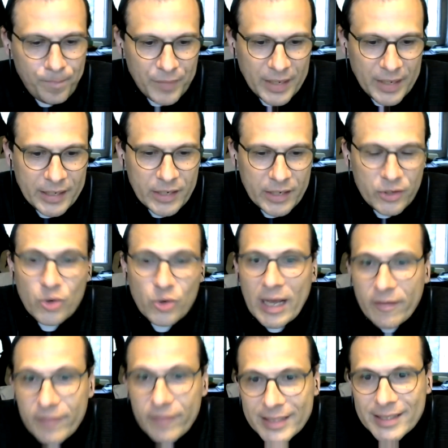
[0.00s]
in a new
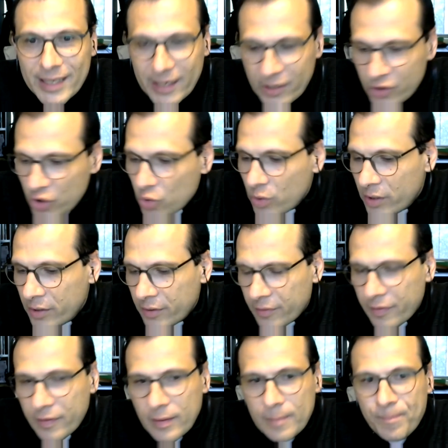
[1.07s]
heavens and a new earth.